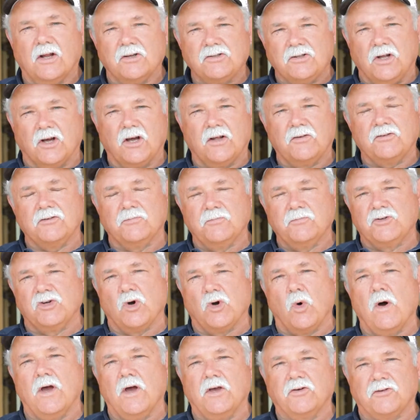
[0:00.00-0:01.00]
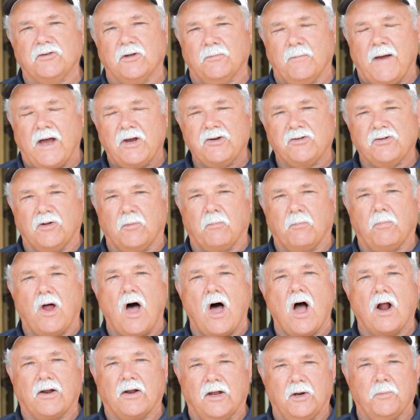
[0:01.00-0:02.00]
Let's look at some joists to make sure they're
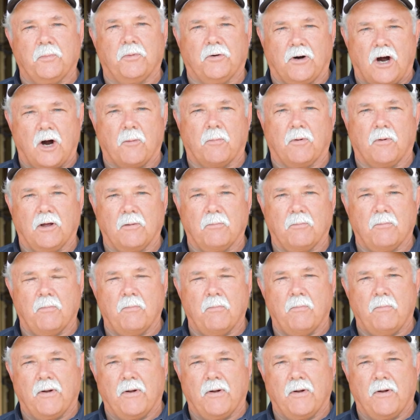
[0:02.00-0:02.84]
blocked in properly.